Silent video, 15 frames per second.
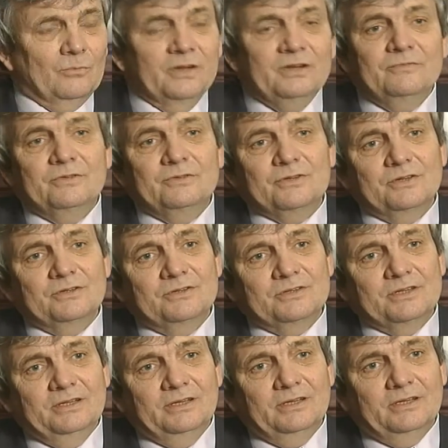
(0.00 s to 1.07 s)
One of the
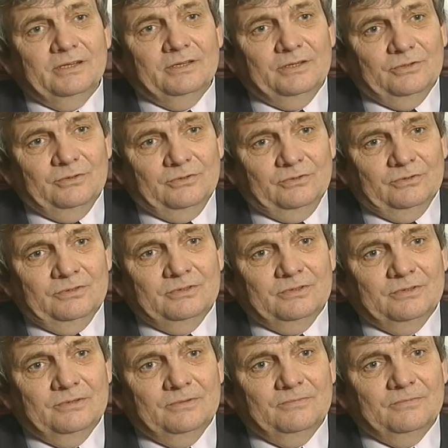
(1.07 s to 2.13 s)
judges in the High Court
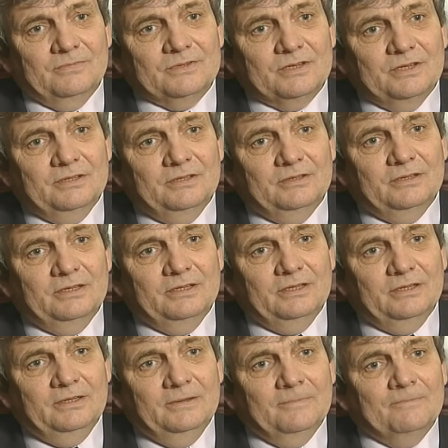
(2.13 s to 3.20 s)
said that
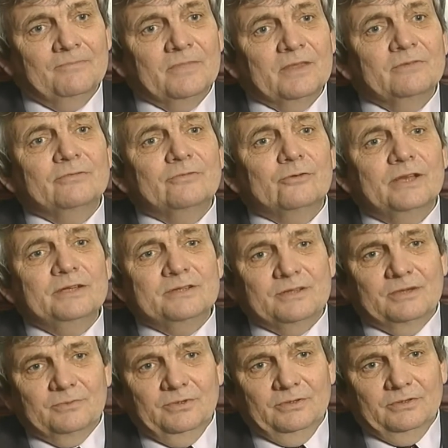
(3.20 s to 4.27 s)
the
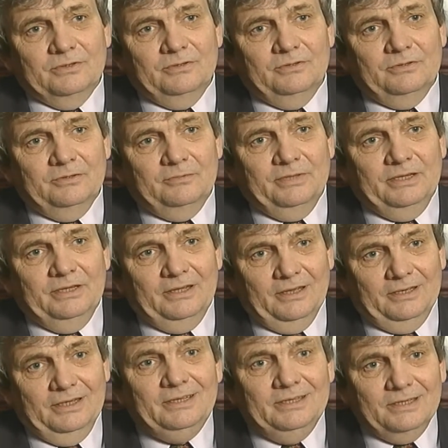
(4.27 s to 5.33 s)
forensic work that had been
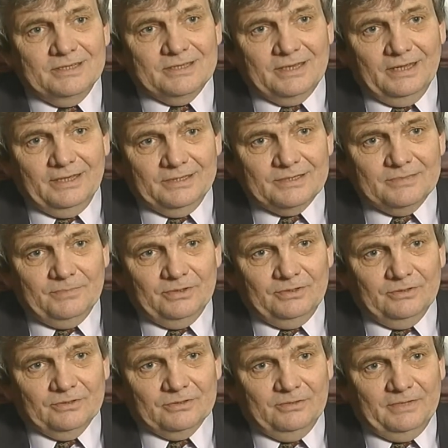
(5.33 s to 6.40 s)
done in this case by
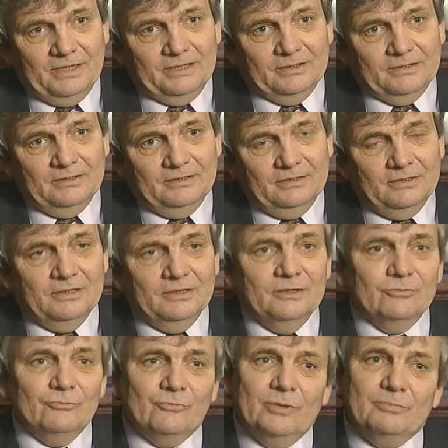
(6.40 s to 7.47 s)
Dr. Manock
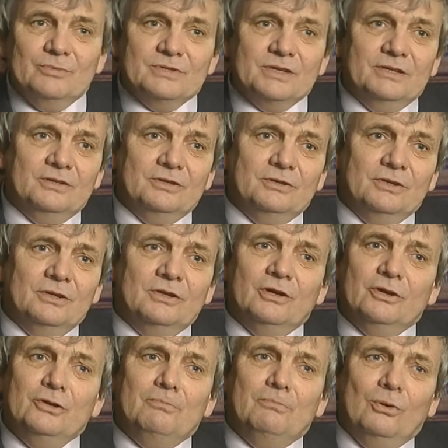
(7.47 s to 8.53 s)
represented
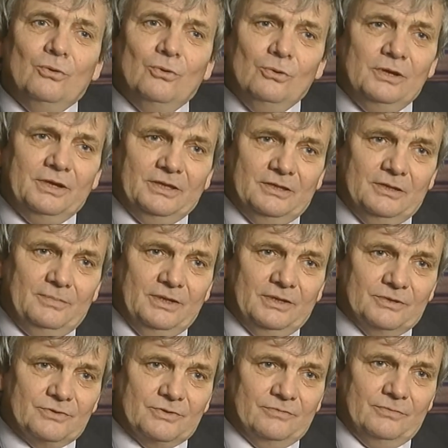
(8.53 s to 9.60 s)
an appalling
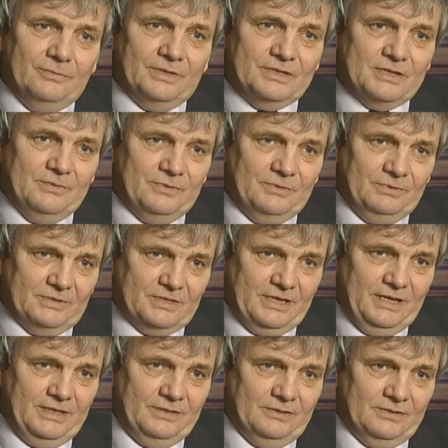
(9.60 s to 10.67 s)
departure from acceptable
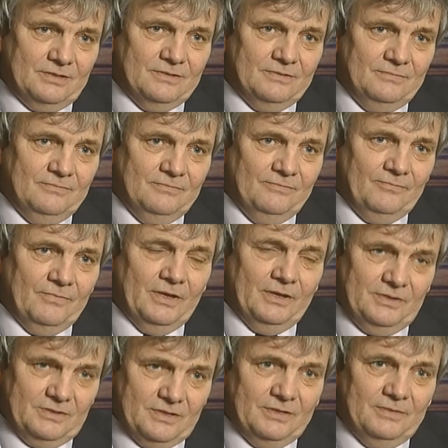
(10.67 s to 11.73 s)
standards.
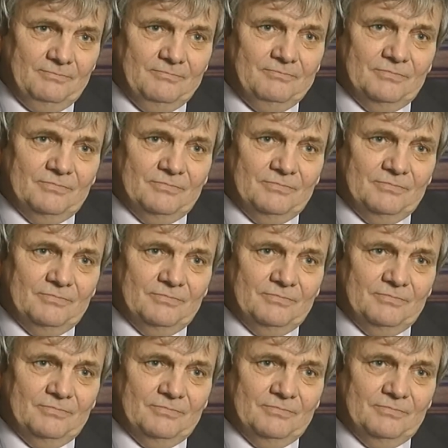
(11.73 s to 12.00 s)
And as I